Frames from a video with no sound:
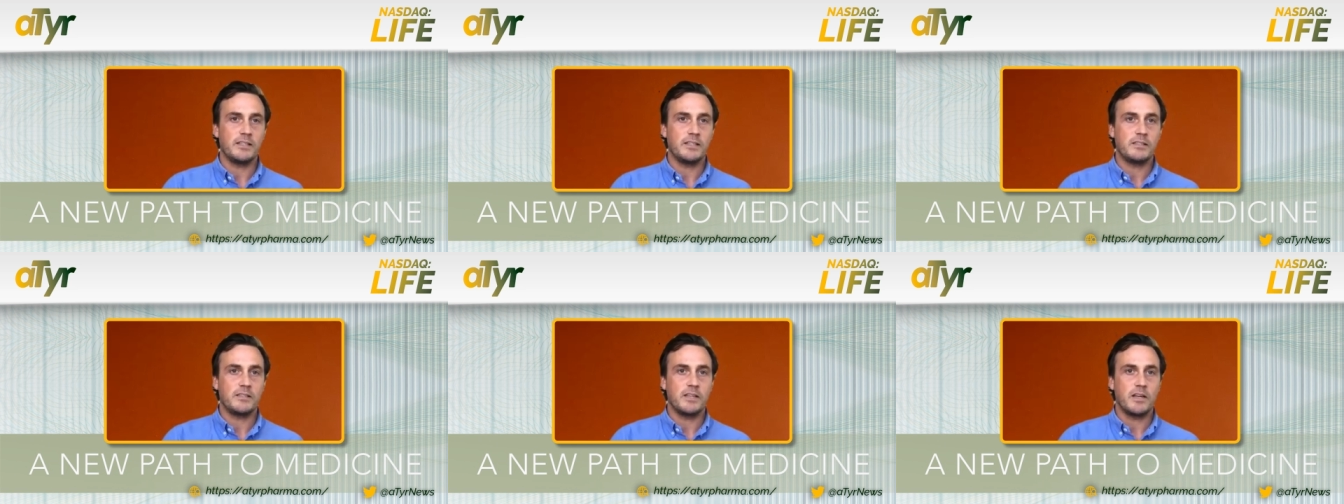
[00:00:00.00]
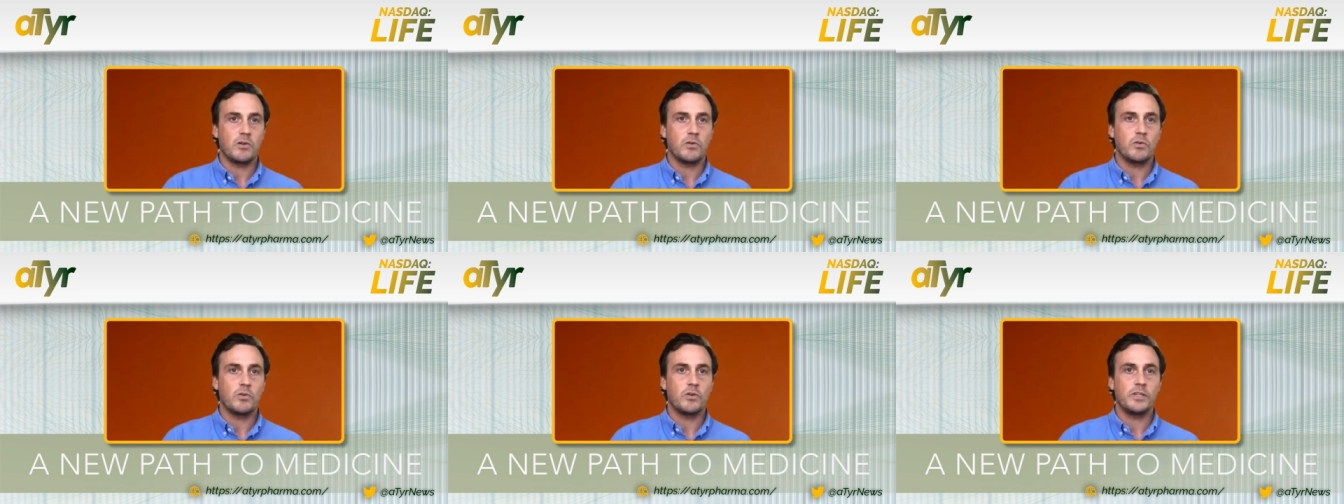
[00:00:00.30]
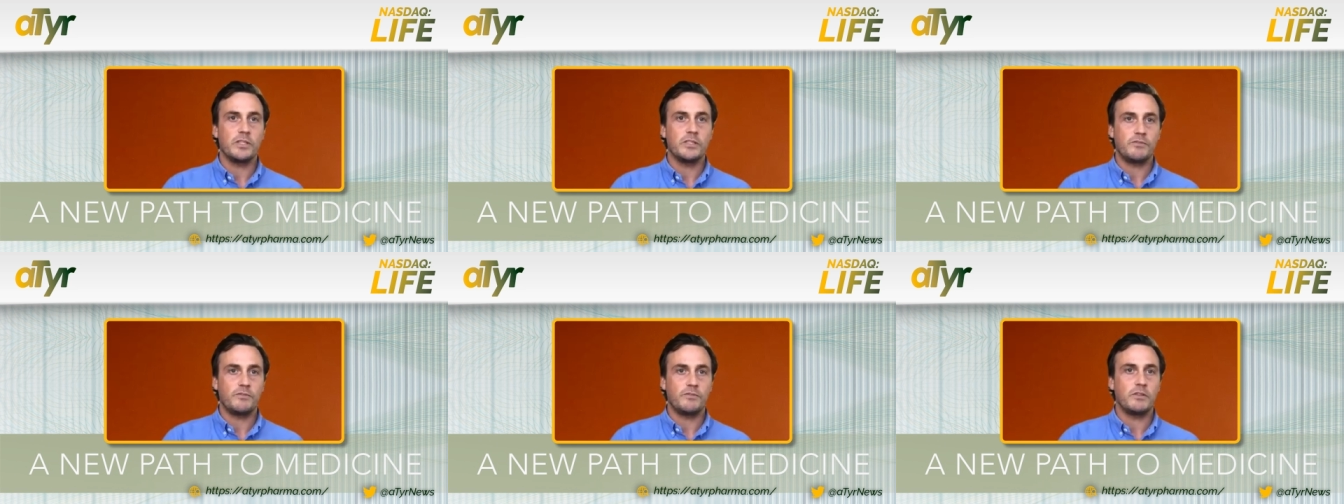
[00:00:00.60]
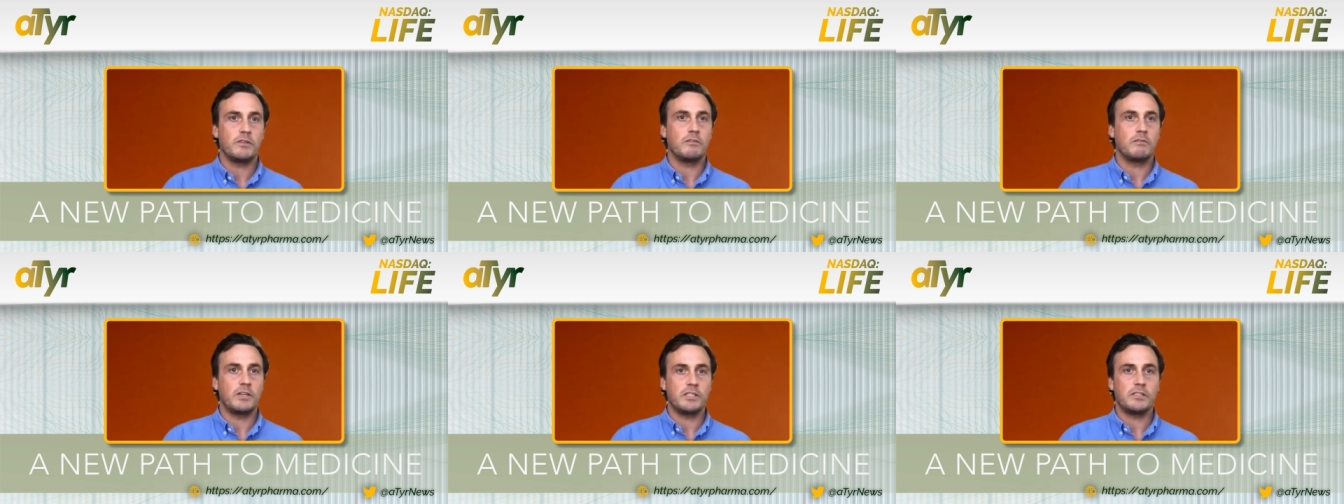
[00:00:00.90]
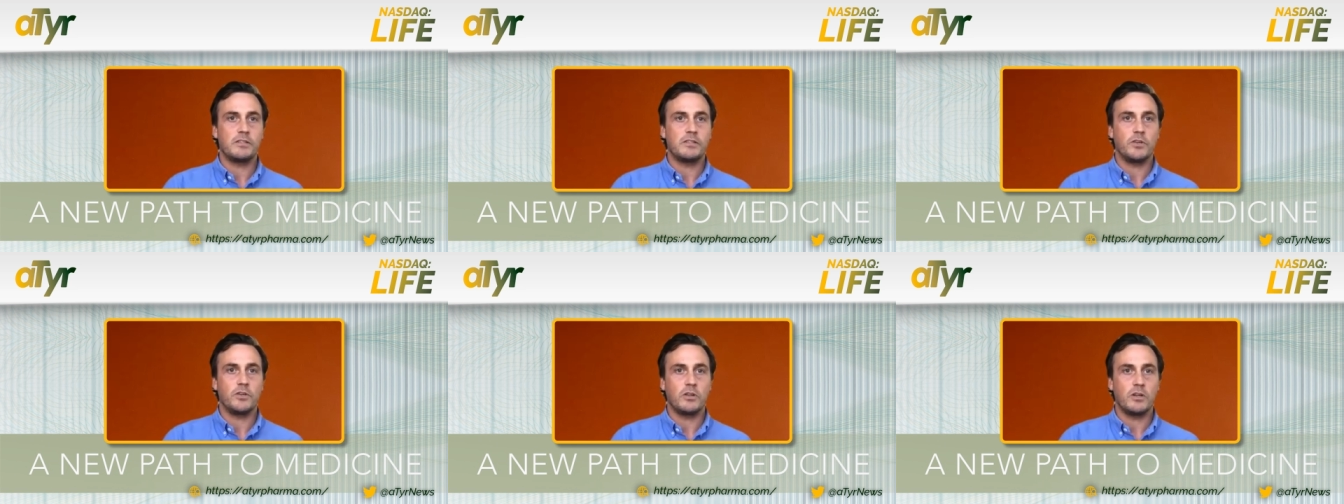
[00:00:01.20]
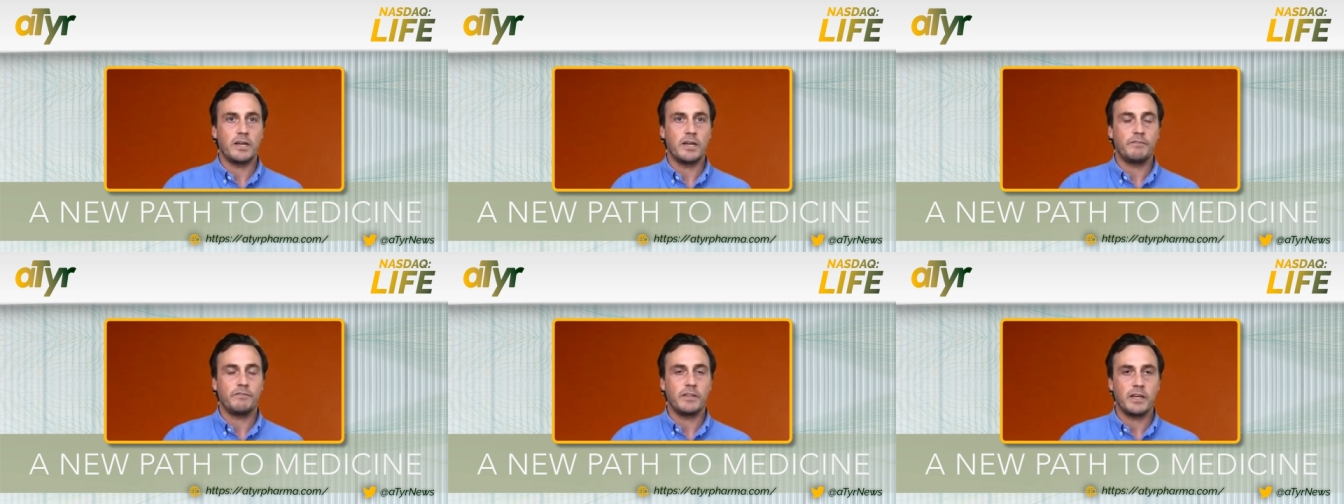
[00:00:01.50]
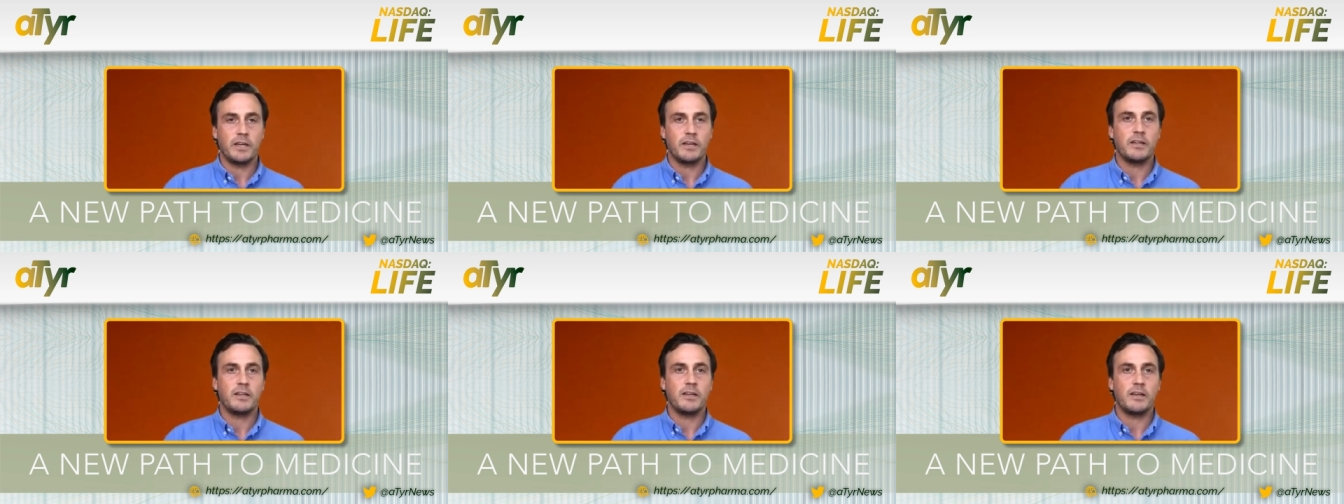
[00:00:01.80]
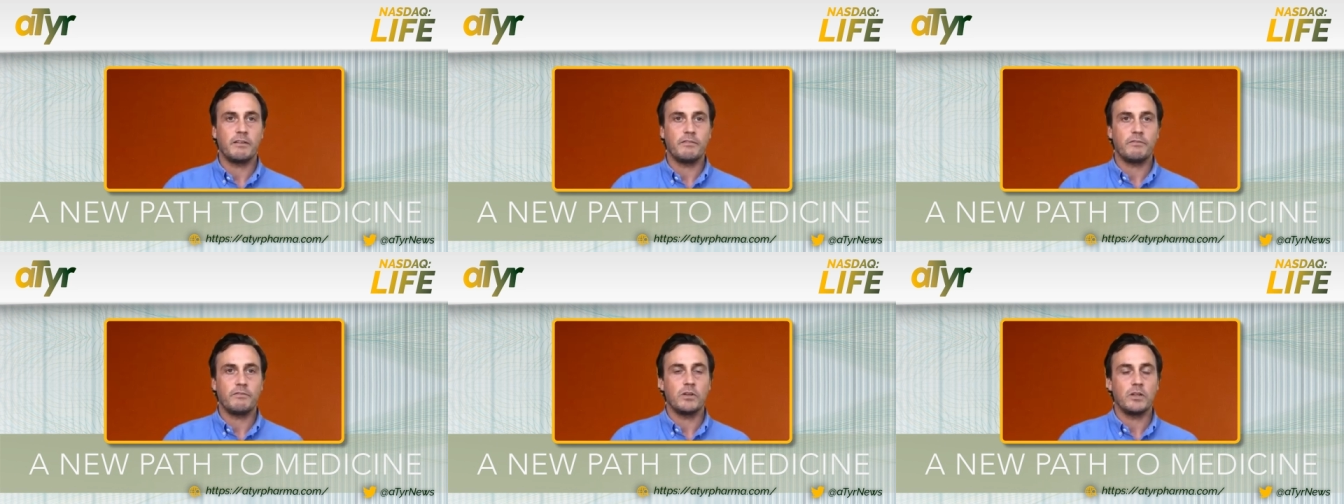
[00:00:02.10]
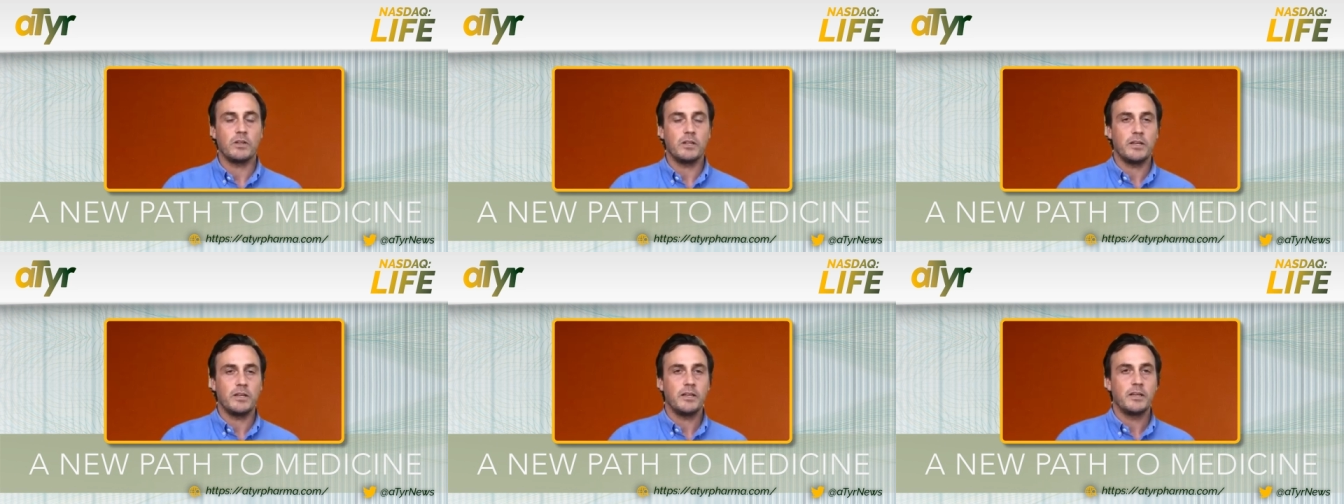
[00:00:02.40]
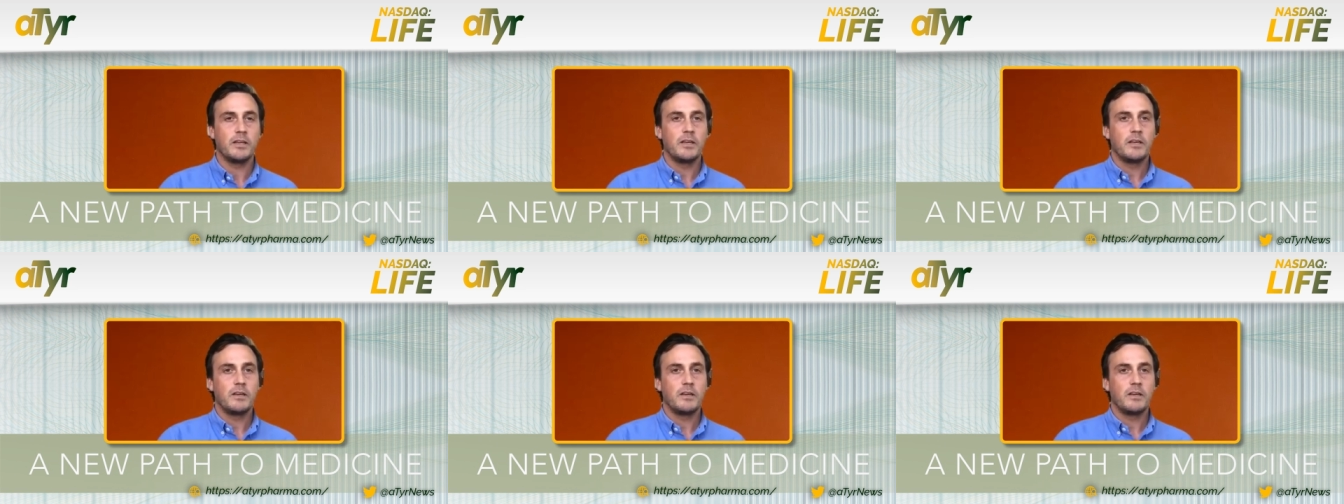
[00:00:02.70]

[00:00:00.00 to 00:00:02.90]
steroids for the rest of your life, that can have really,